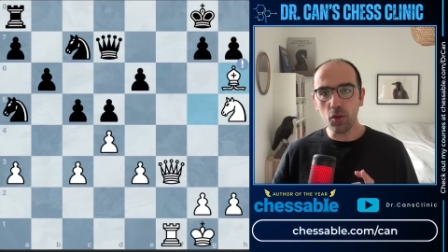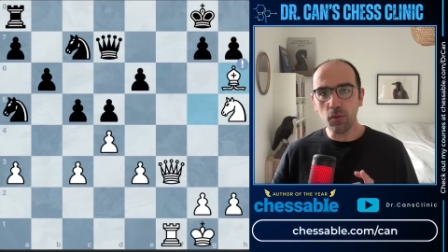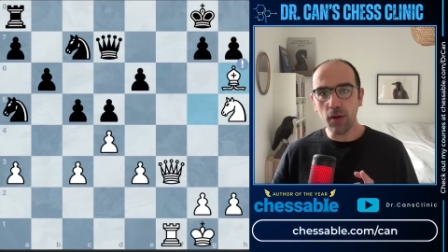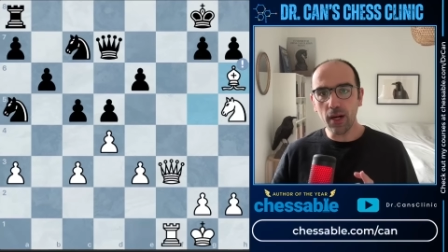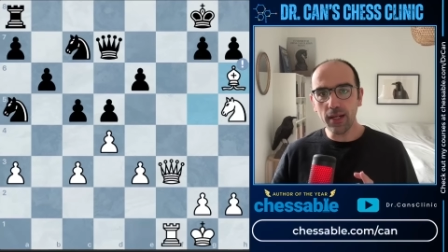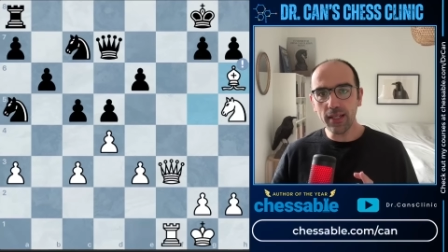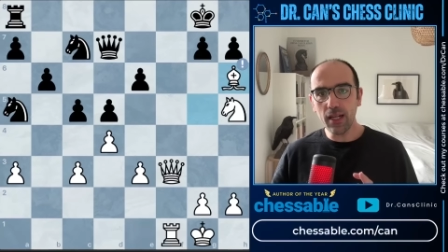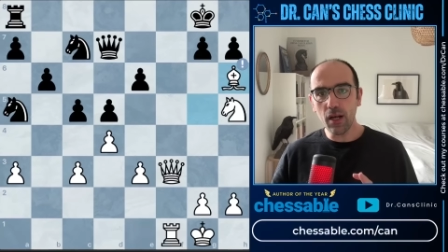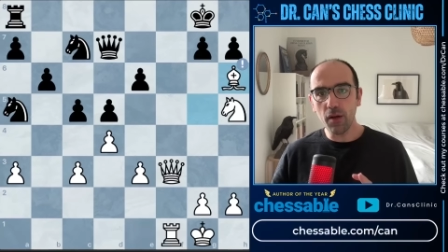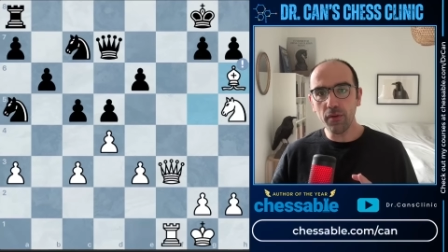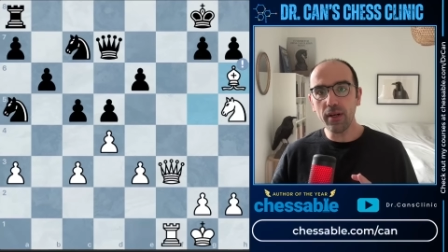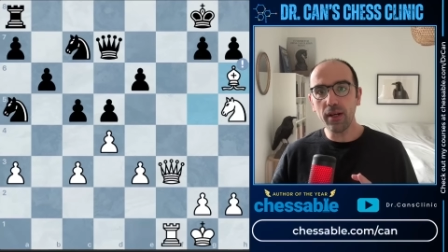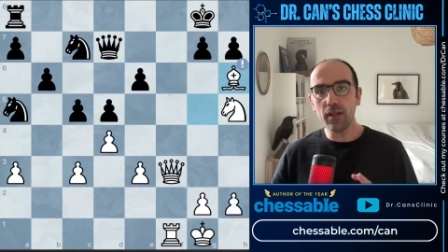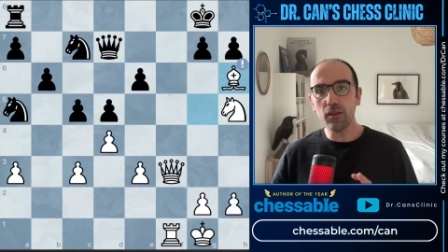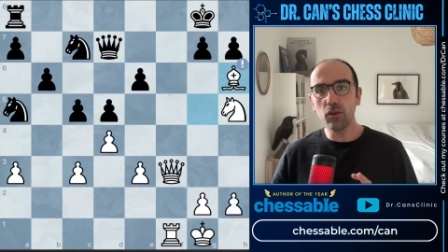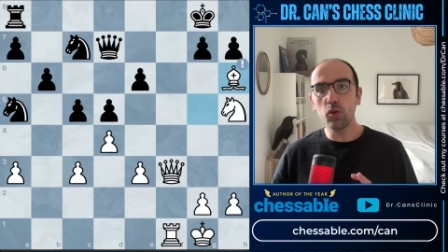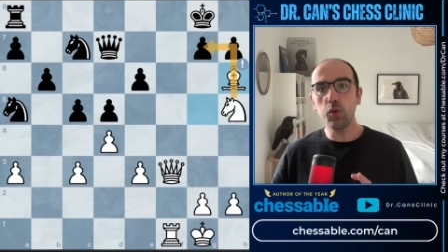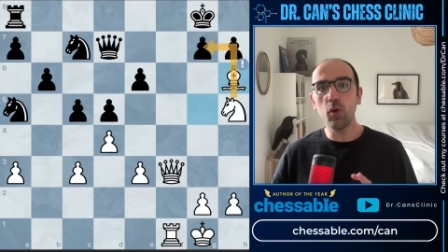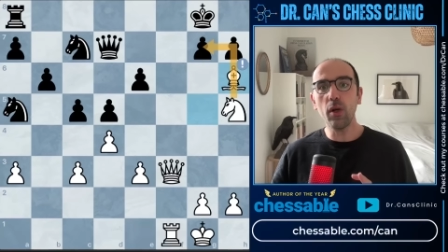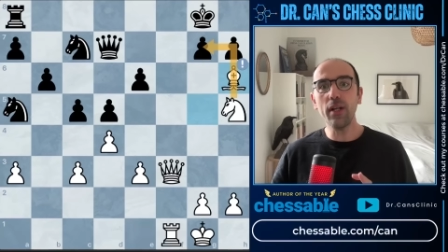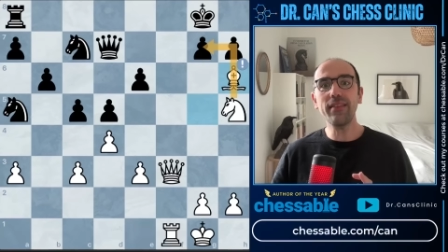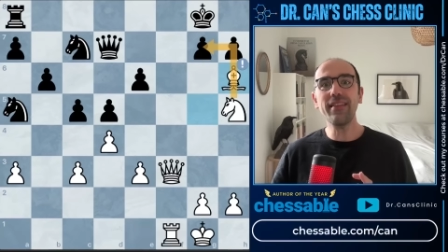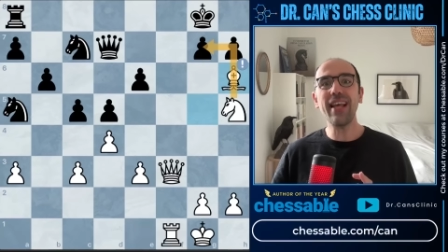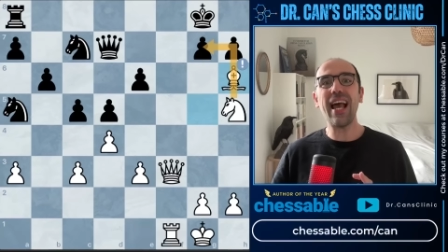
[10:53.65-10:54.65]
Right now there are
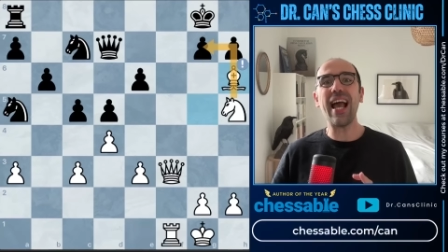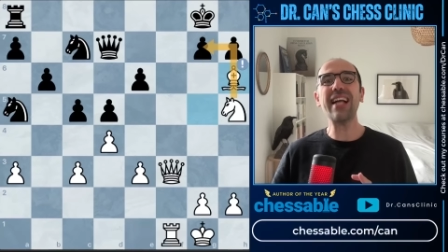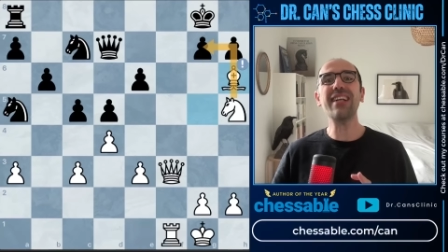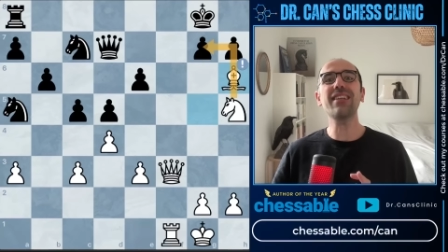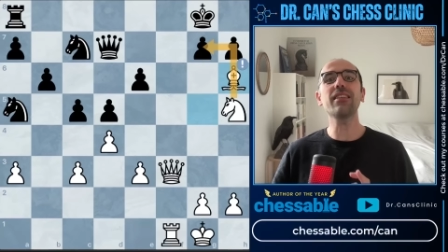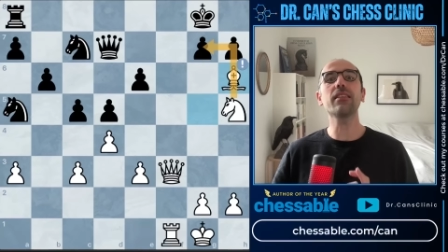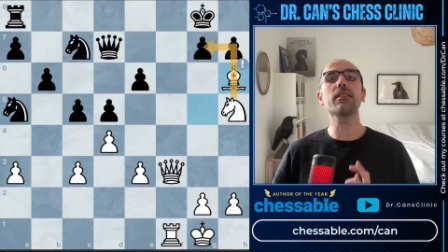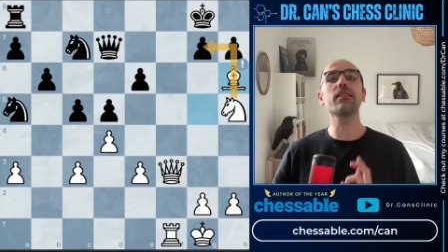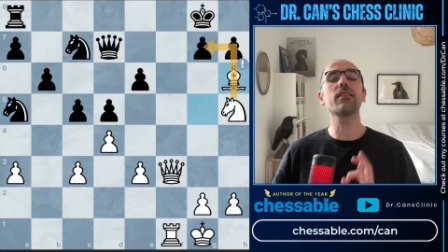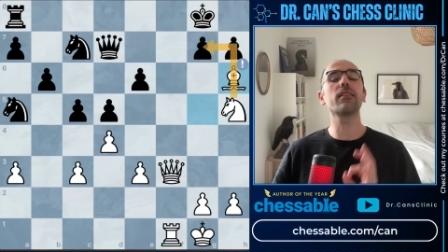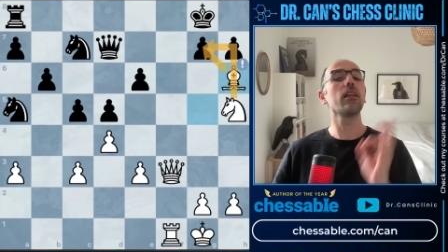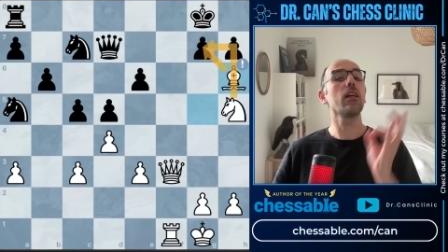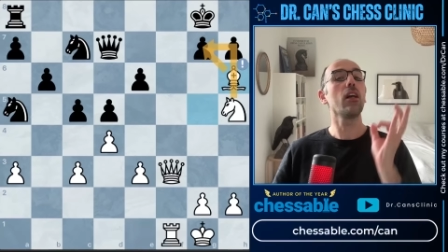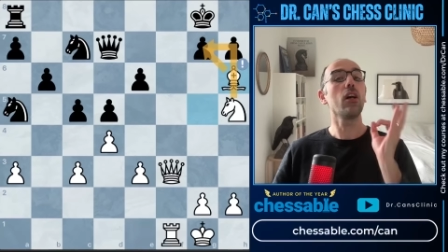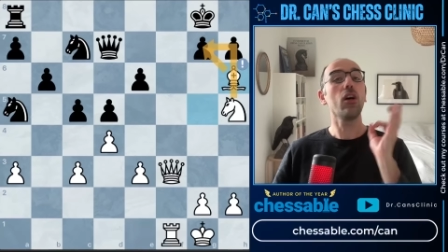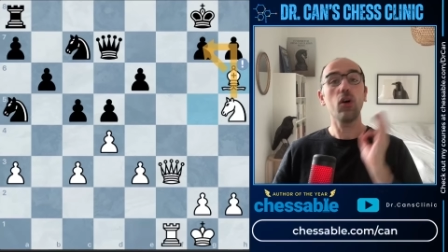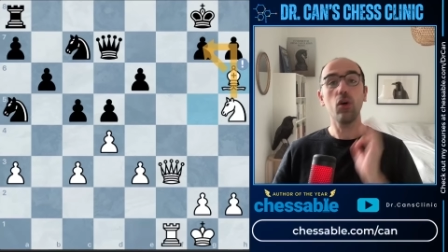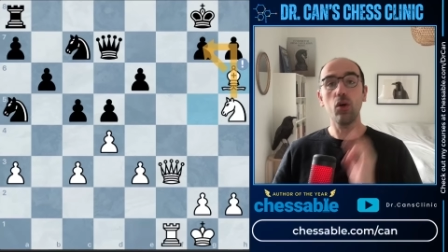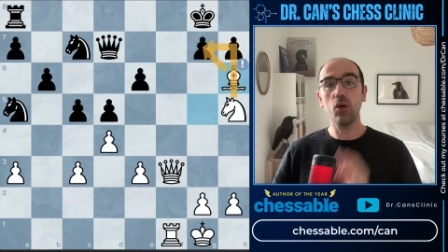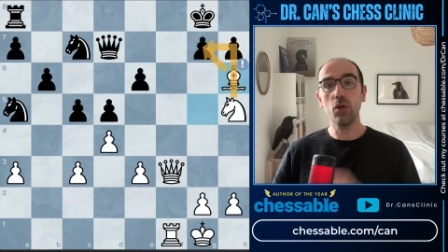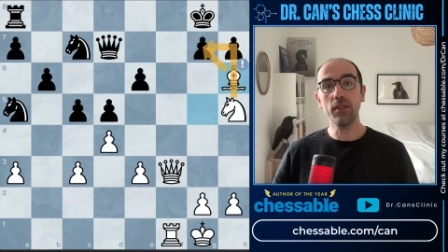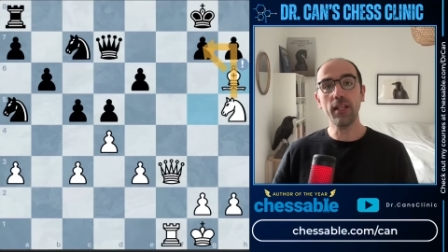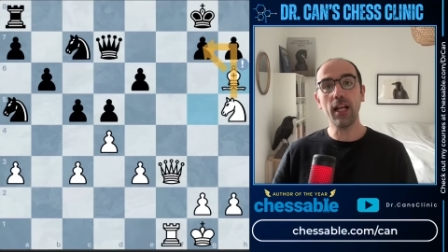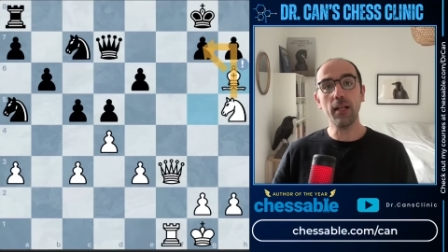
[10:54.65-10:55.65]
two attackers
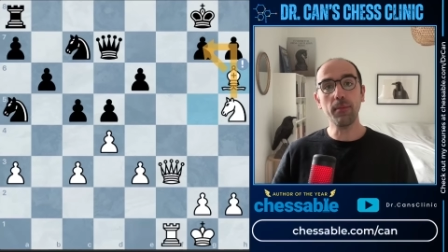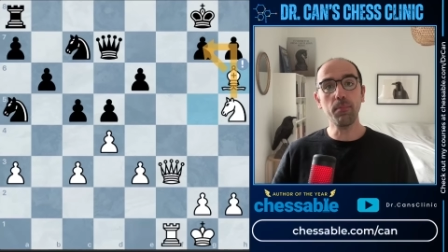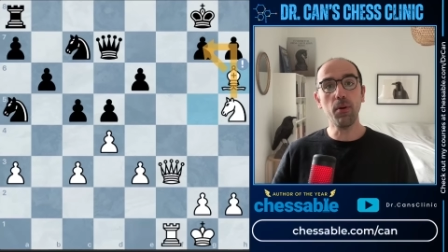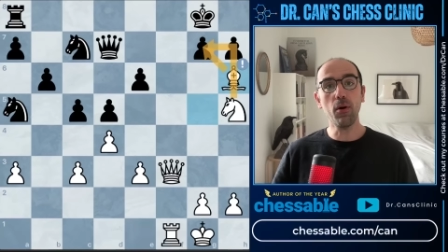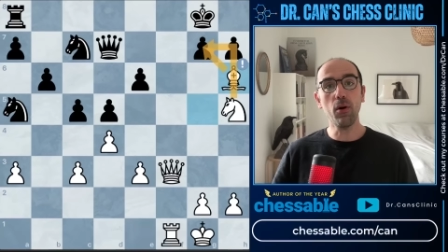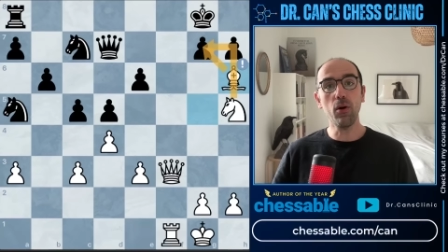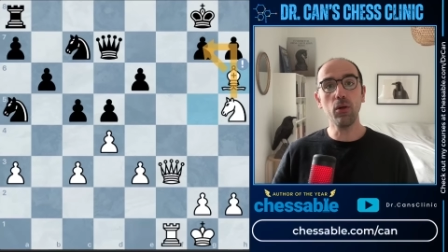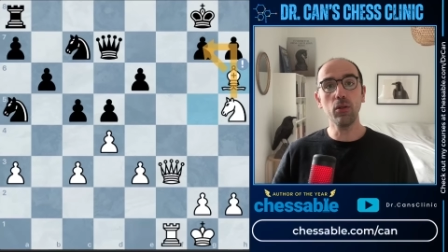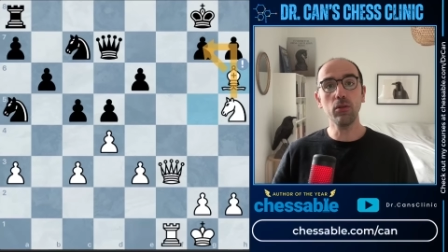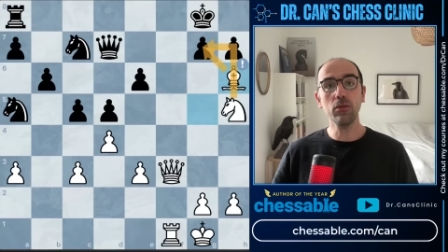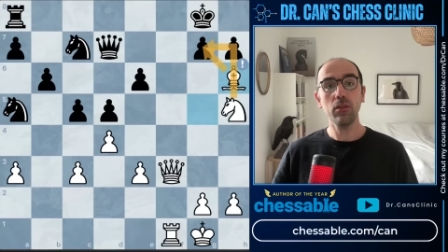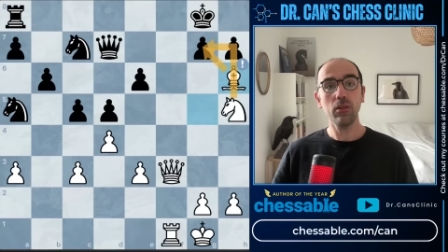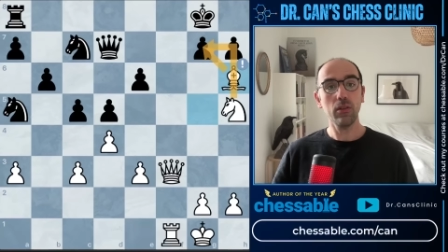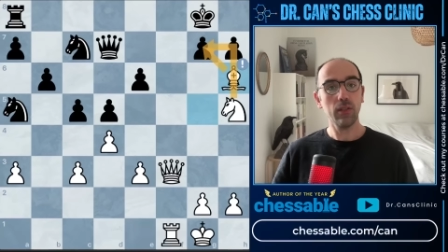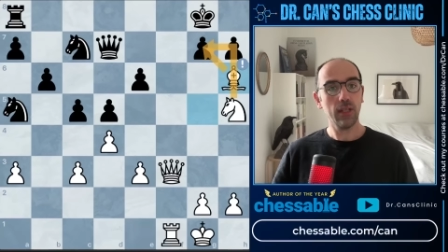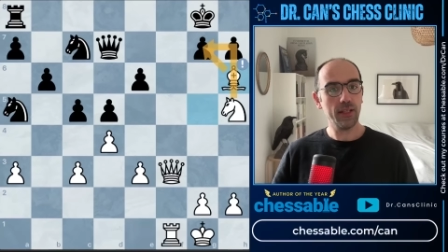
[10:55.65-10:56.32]
on that pawn